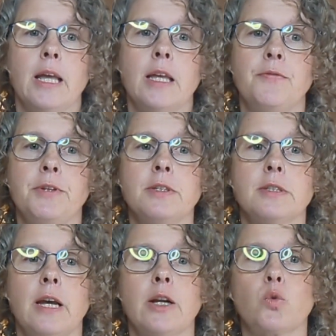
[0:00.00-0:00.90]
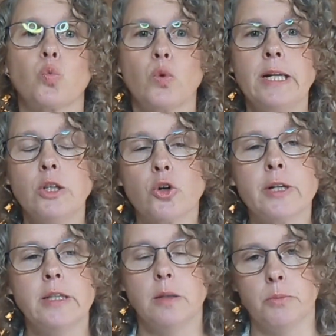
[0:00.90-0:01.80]
It feels like
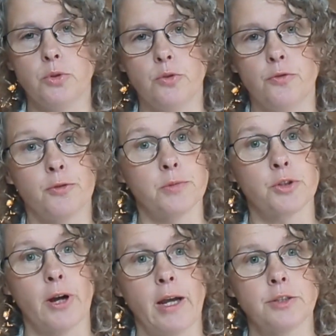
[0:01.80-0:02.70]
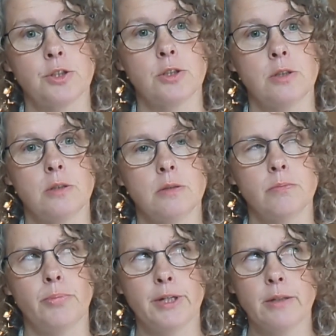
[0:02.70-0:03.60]
relearning the move from scratch,
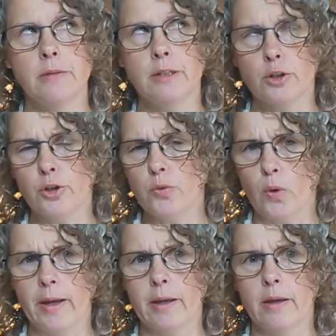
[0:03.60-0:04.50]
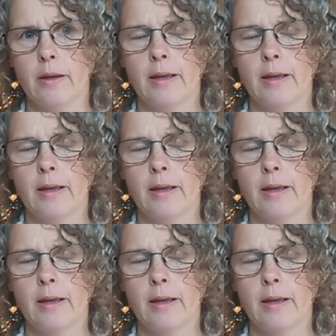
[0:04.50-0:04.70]
but in a good way.